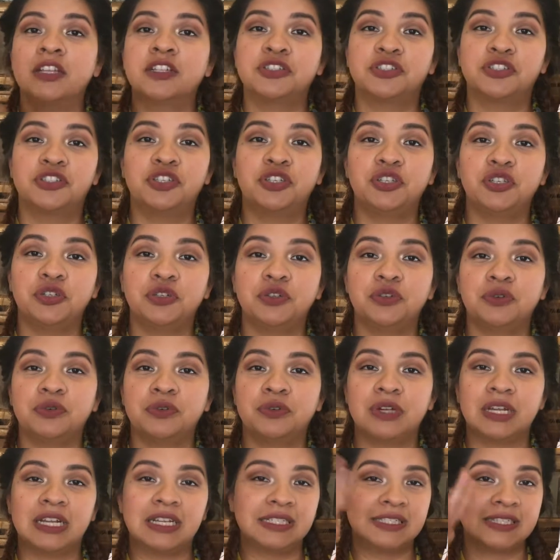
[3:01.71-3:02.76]

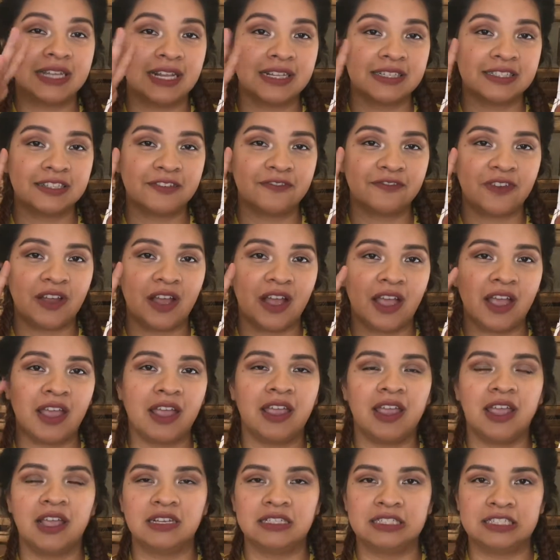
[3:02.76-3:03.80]
to intensify
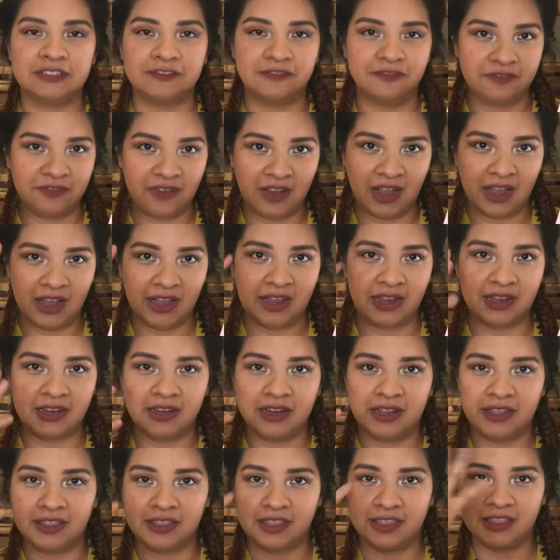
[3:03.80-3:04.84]
and
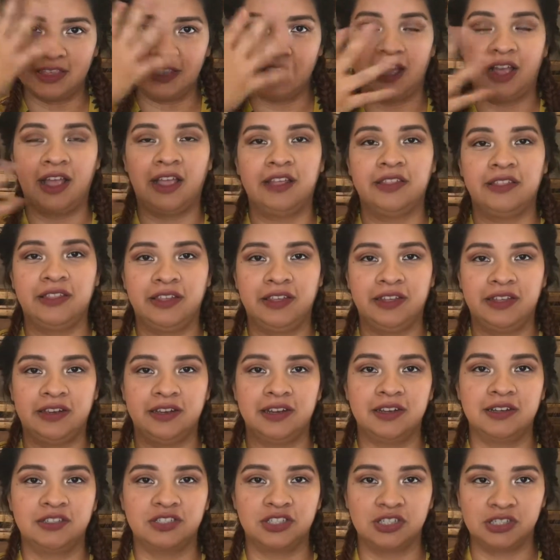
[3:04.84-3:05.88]
define the
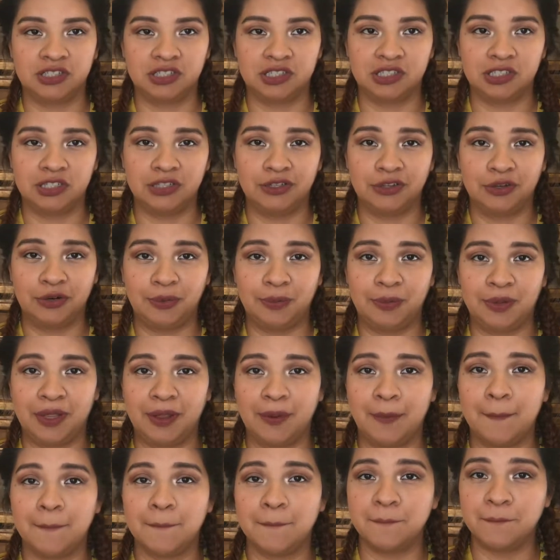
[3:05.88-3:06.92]
eyelid just a little
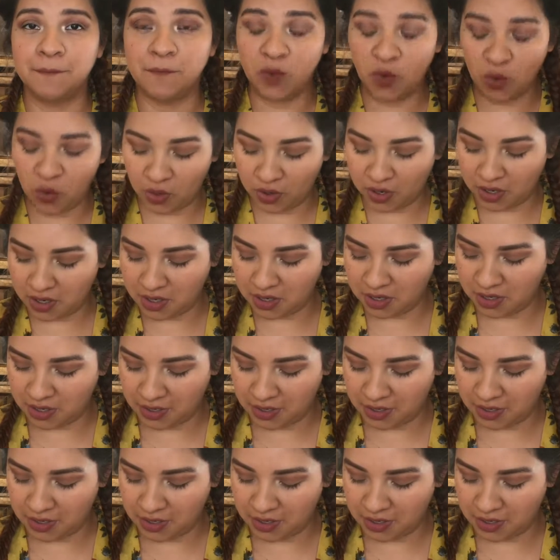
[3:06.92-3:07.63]
bit more.